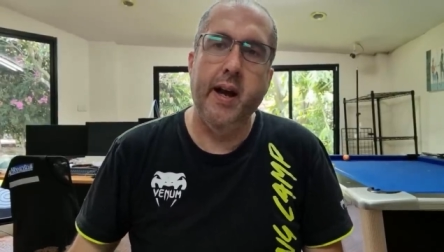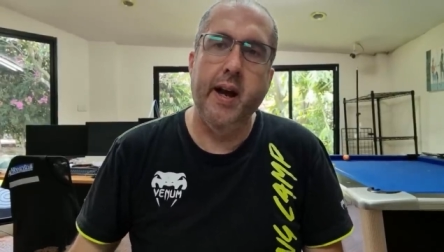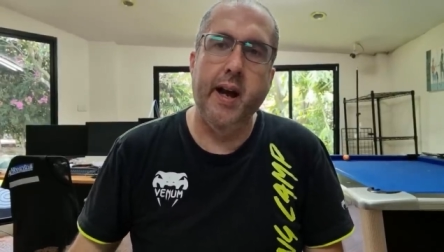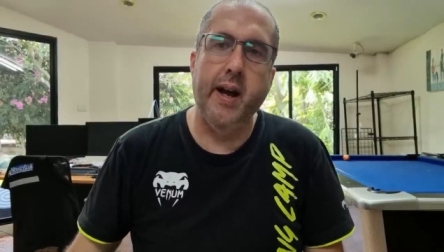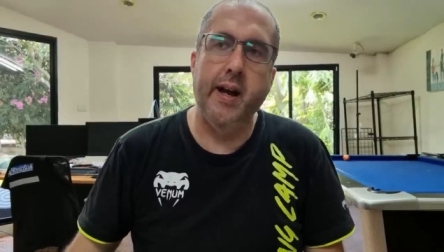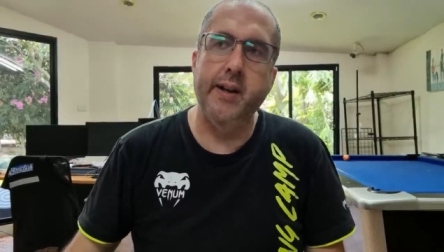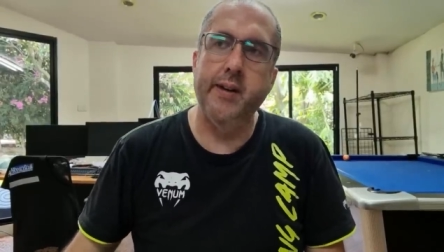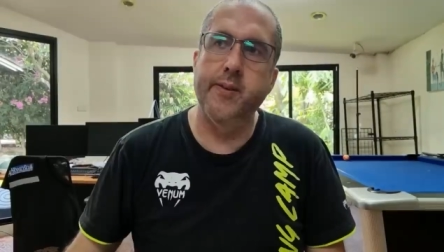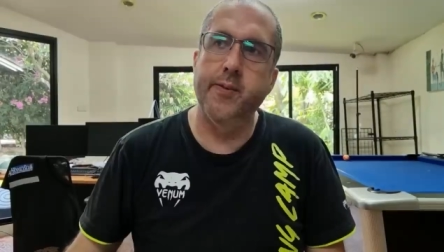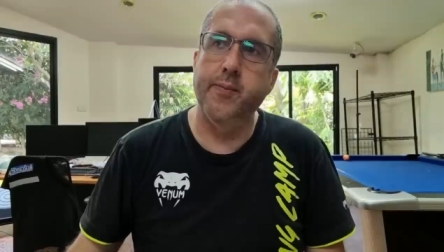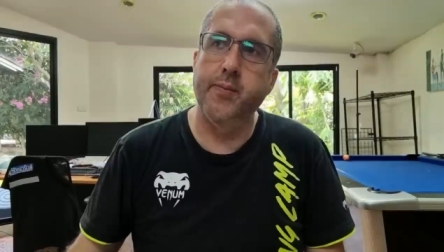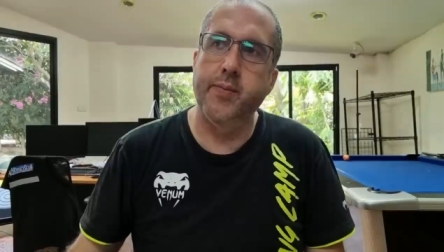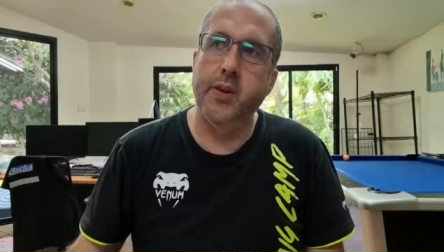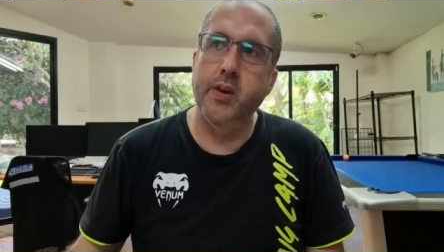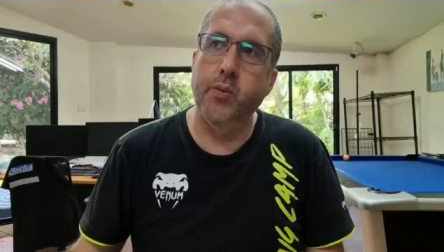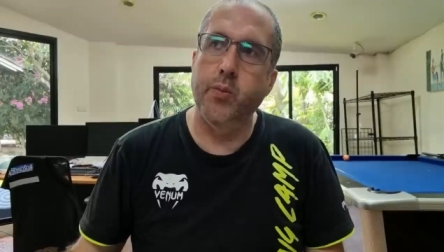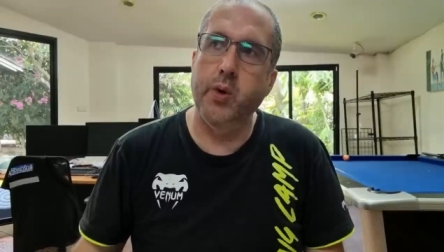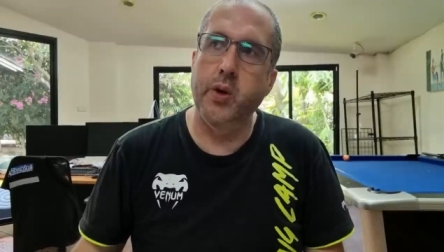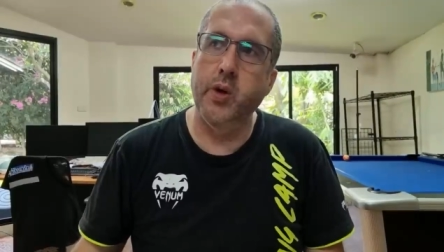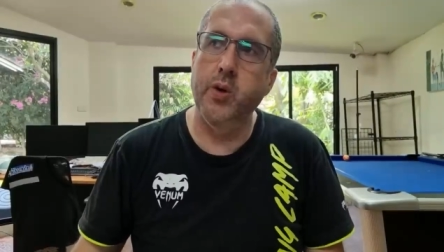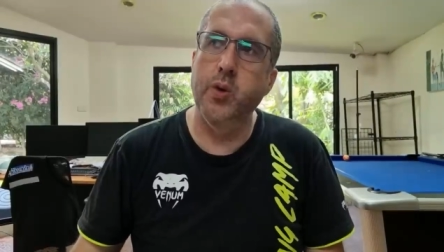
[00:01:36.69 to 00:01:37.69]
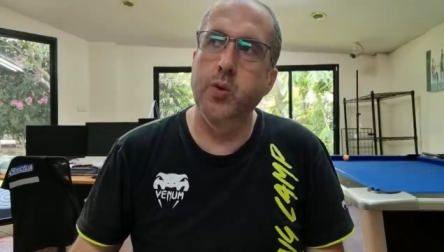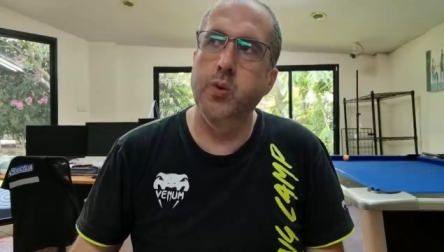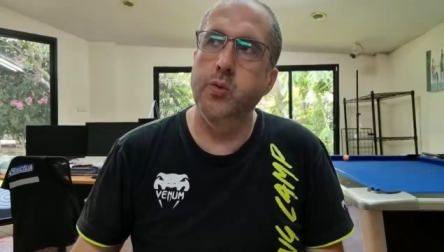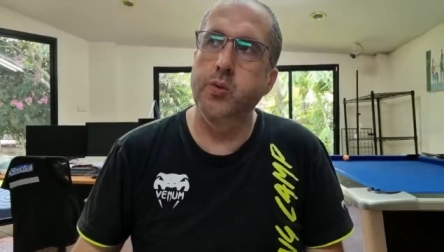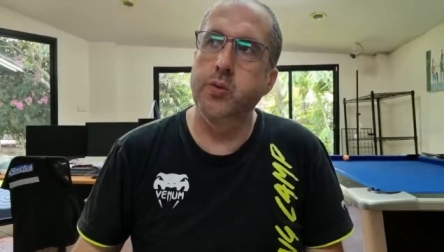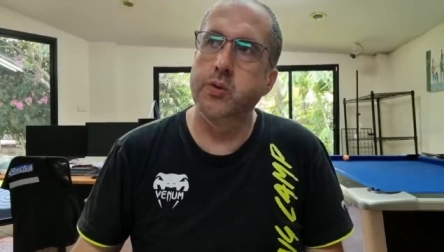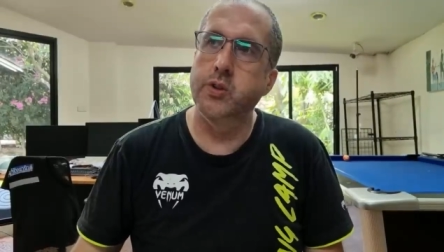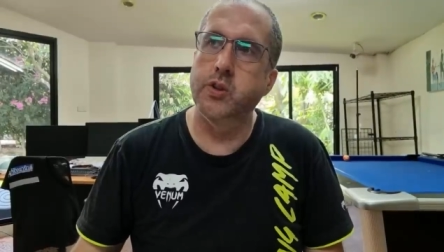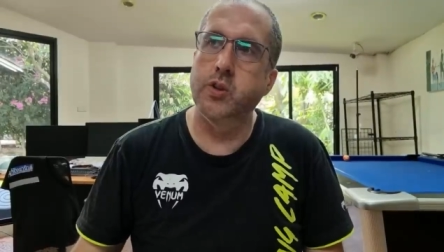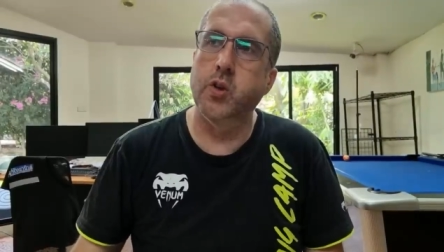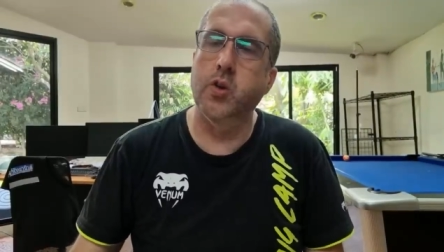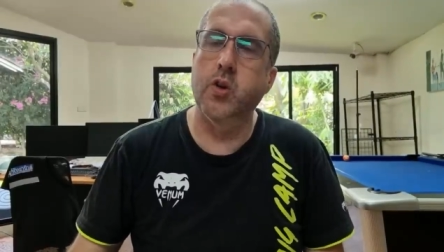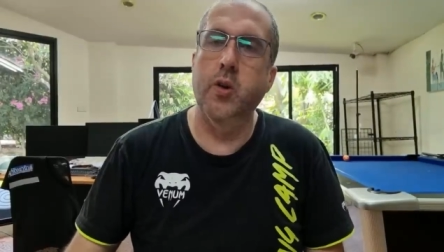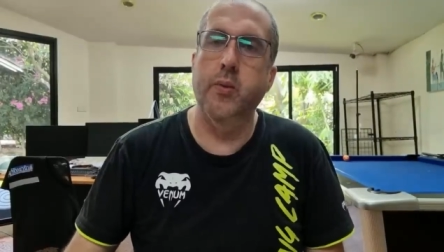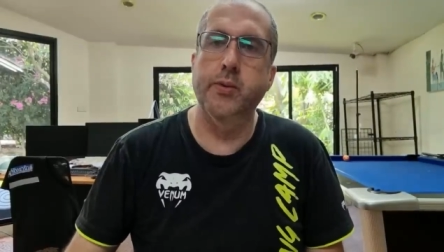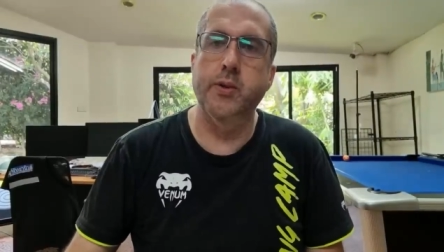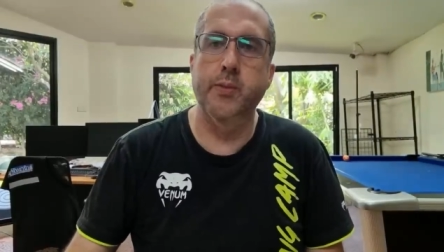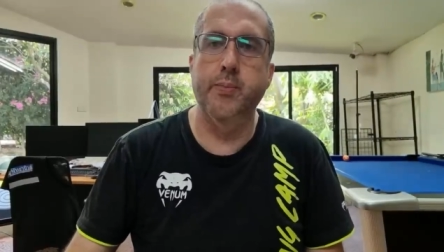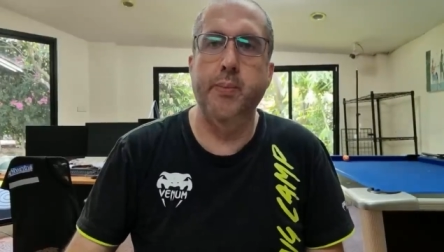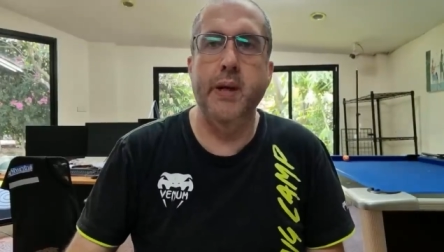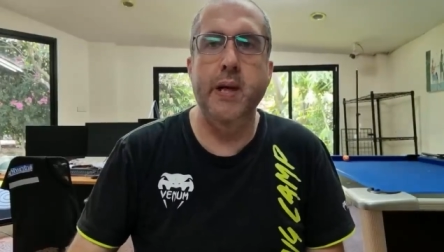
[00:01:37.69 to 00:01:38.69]
And we all suck
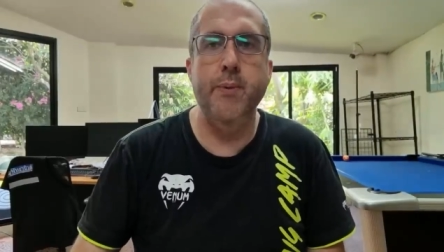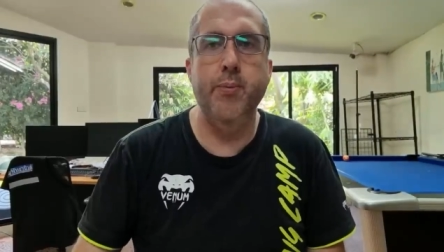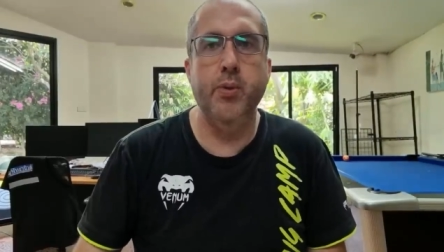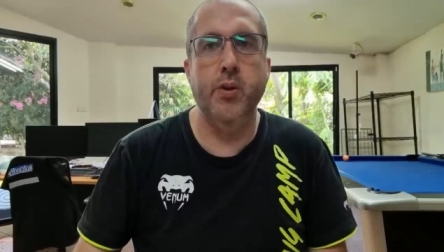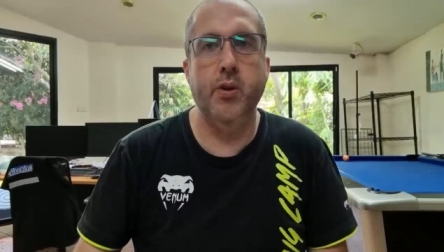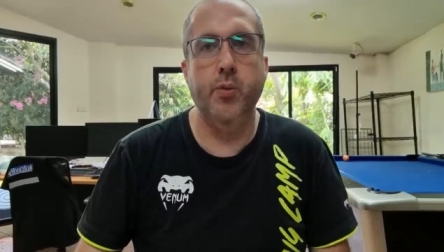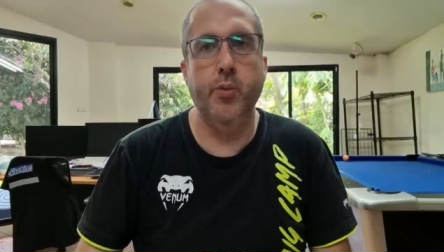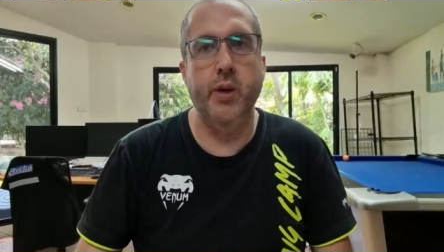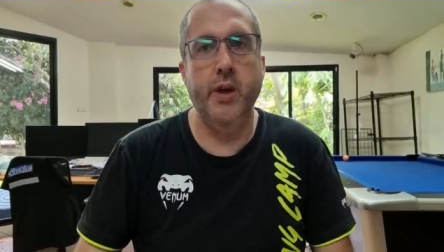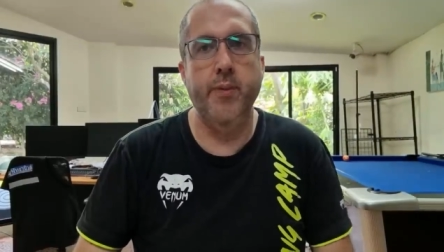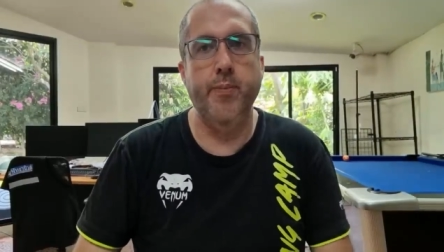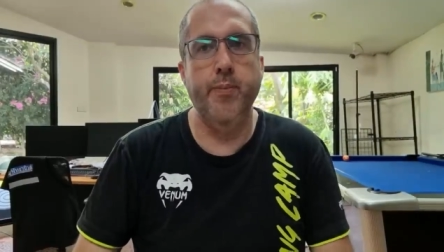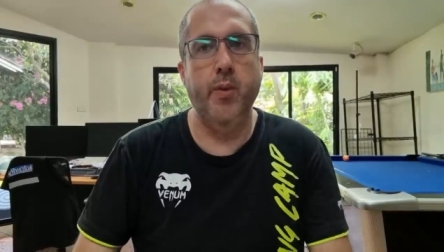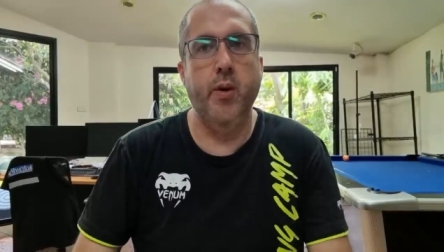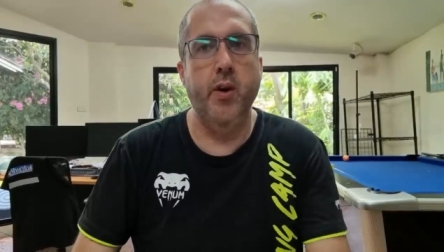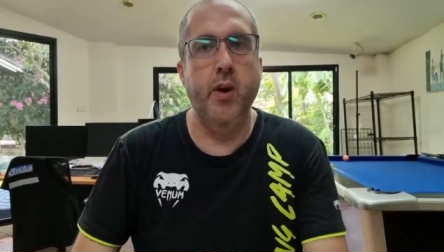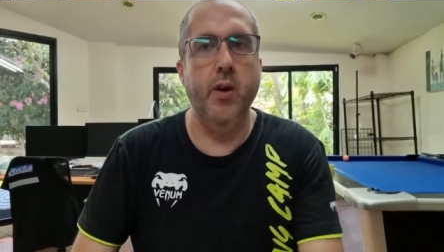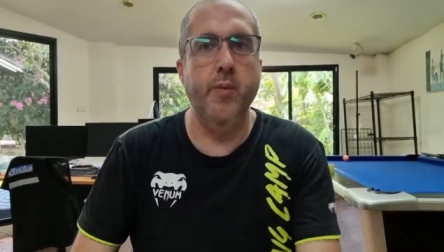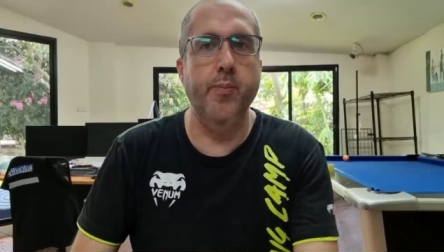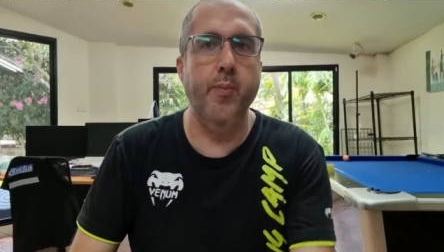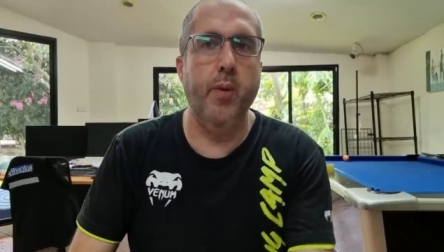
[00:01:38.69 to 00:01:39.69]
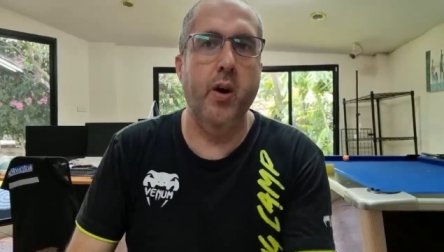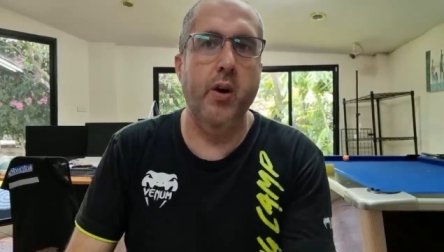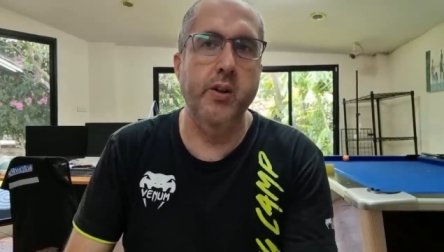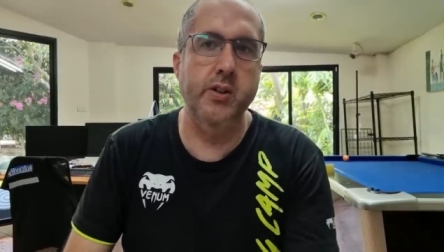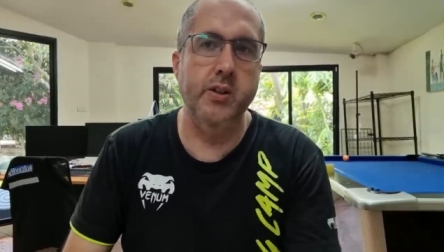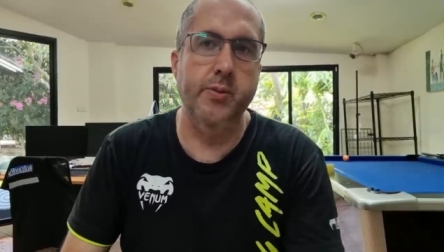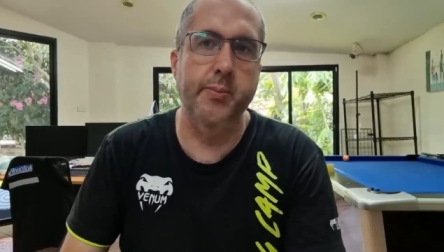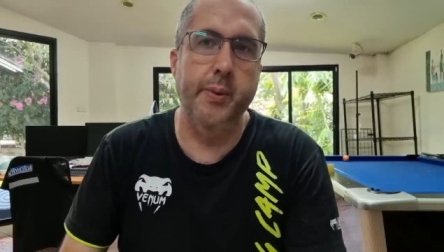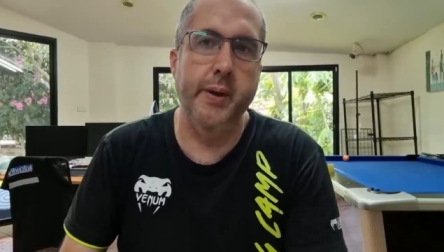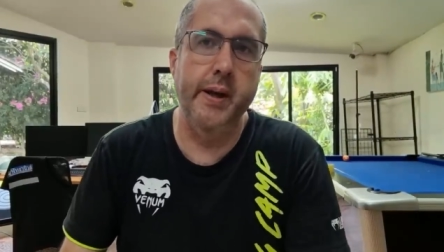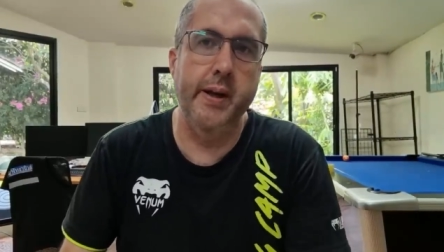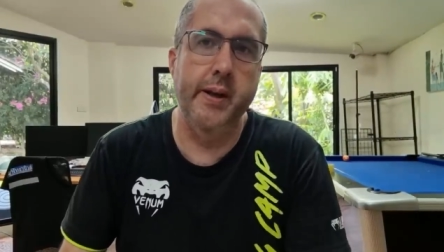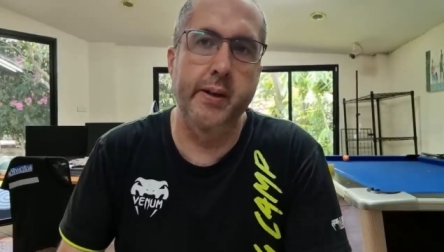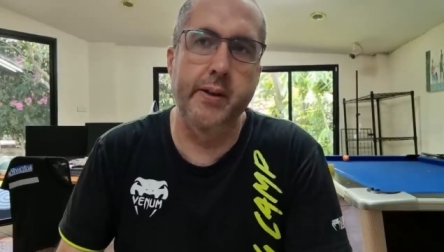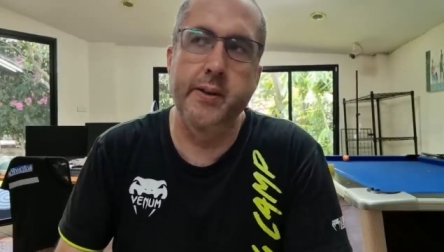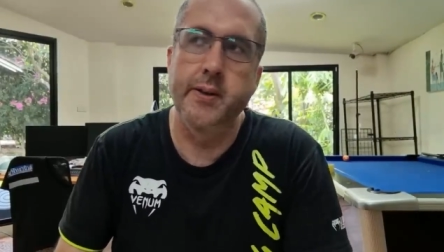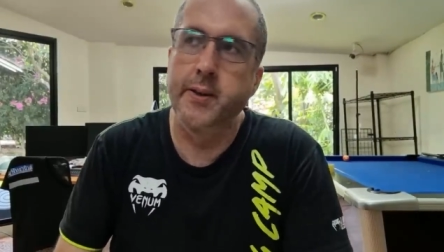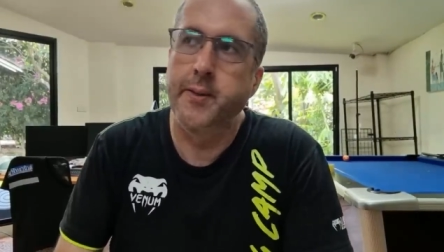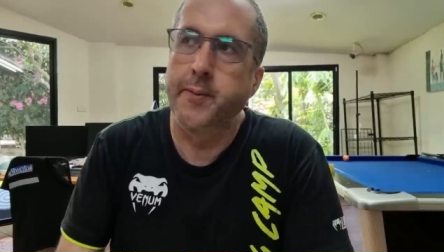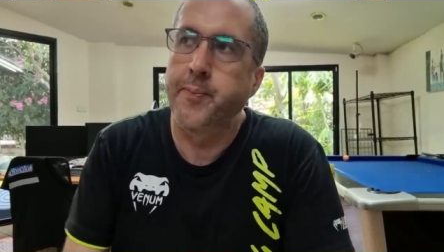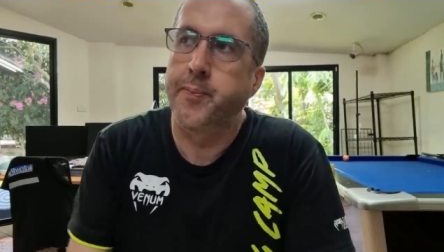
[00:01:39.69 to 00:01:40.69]
up to people that we admire to
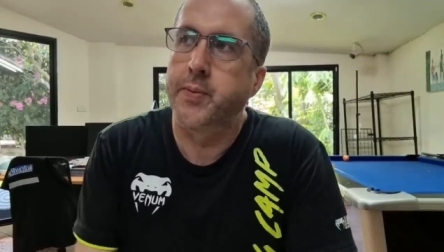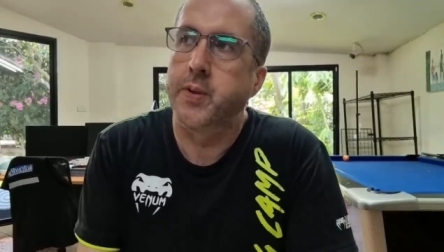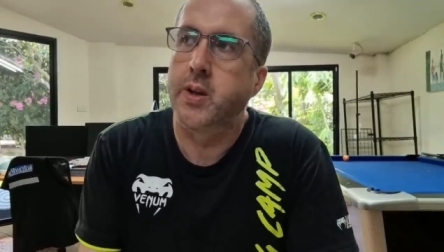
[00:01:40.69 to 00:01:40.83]
be.